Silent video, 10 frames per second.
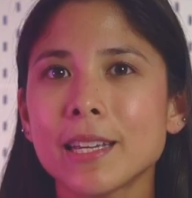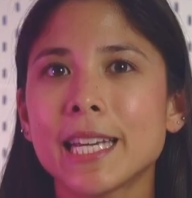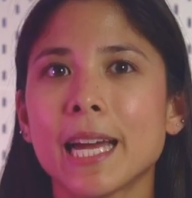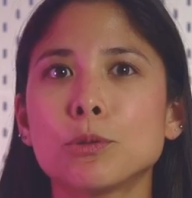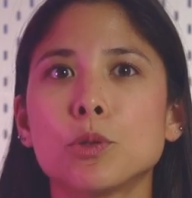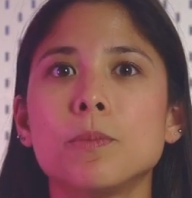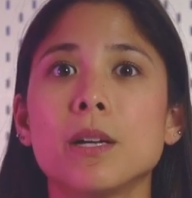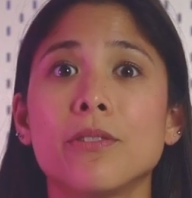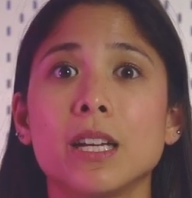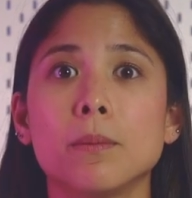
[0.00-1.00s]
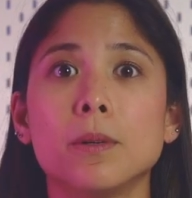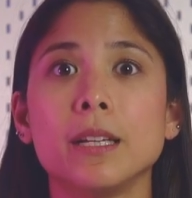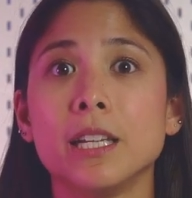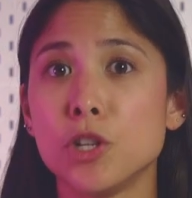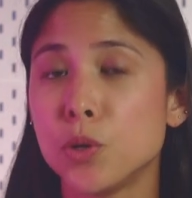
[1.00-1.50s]
Our keycaps will be
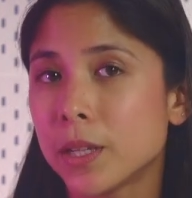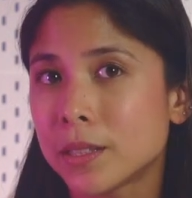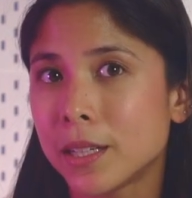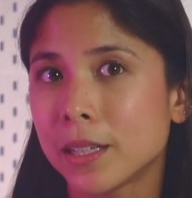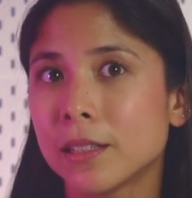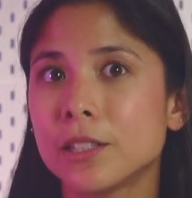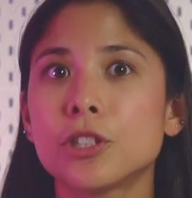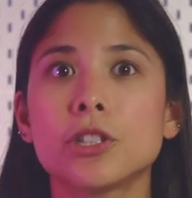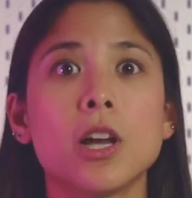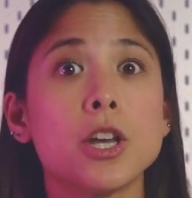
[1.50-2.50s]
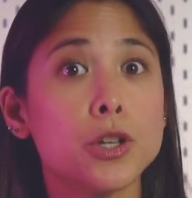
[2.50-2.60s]
available in US English,